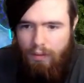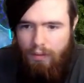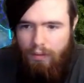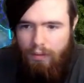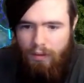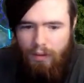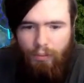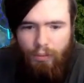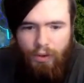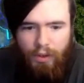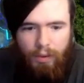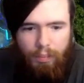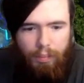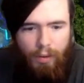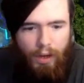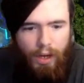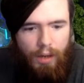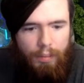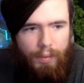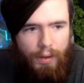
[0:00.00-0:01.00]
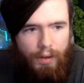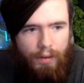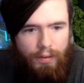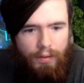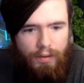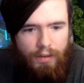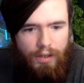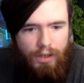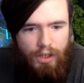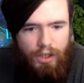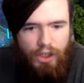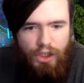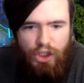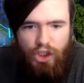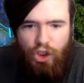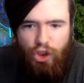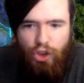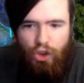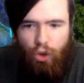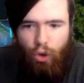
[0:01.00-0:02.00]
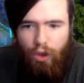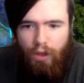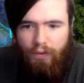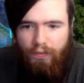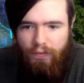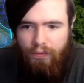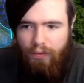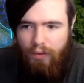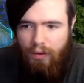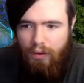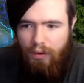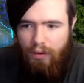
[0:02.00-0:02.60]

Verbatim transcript: So then we're going to pop Seif